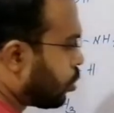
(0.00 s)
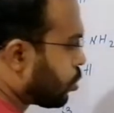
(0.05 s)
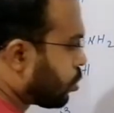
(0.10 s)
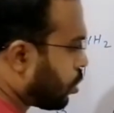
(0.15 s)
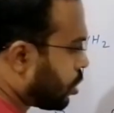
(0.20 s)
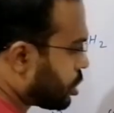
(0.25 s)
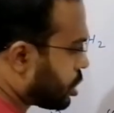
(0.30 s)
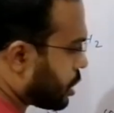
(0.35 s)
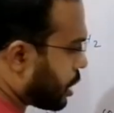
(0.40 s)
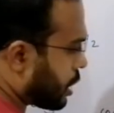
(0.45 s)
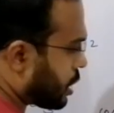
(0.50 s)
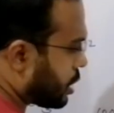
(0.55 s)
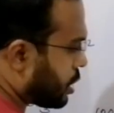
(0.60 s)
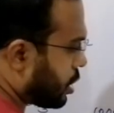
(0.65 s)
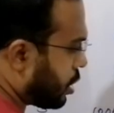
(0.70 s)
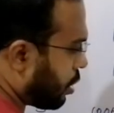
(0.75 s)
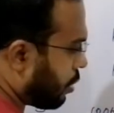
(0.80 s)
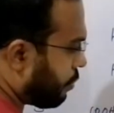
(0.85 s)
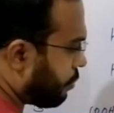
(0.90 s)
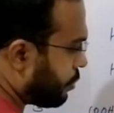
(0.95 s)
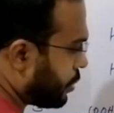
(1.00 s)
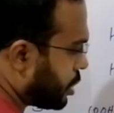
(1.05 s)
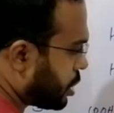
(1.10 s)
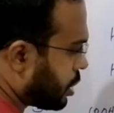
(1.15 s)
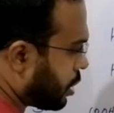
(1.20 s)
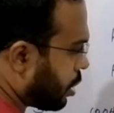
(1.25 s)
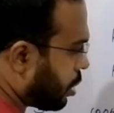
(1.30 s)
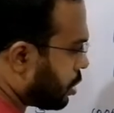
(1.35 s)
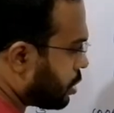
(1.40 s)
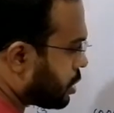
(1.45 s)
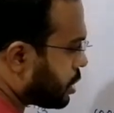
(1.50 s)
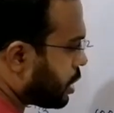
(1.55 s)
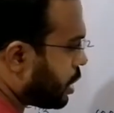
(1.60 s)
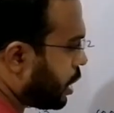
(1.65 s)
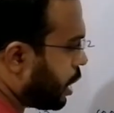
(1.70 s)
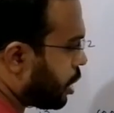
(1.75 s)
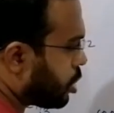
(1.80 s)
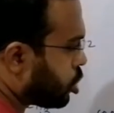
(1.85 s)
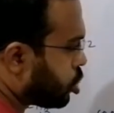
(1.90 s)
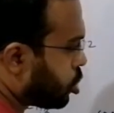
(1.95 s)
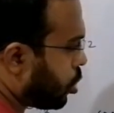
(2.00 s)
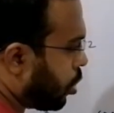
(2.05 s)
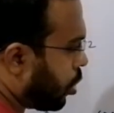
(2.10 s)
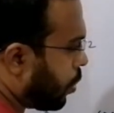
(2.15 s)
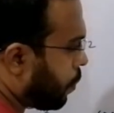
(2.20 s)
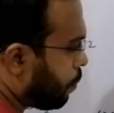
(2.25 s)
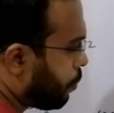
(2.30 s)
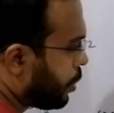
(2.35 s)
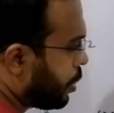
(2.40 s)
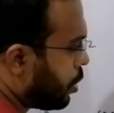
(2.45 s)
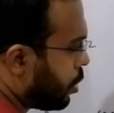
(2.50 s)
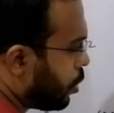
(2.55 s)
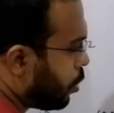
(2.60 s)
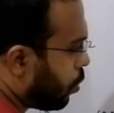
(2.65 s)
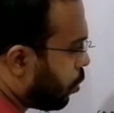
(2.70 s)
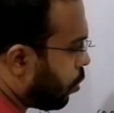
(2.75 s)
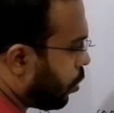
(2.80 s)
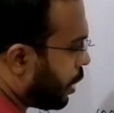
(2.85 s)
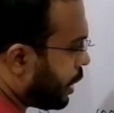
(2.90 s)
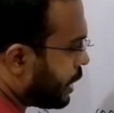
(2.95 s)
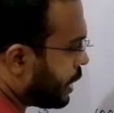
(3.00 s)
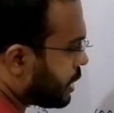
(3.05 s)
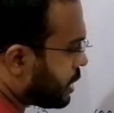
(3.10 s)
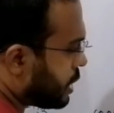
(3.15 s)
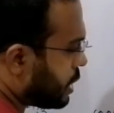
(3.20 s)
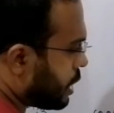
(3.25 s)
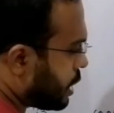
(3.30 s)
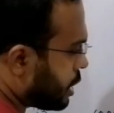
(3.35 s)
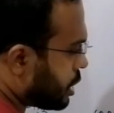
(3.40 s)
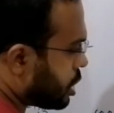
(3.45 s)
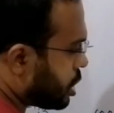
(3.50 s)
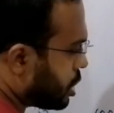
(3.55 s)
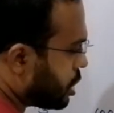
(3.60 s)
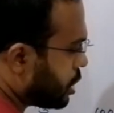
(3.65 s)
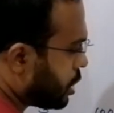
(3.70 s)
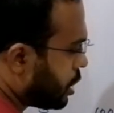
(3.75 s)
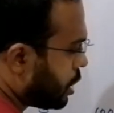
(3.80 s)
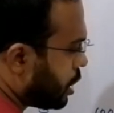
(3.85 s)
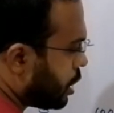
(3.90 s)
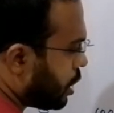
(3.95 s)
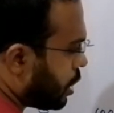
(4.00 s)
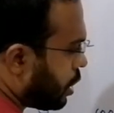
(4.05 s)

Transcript: glucose structure, Fischer, CHO, OHH,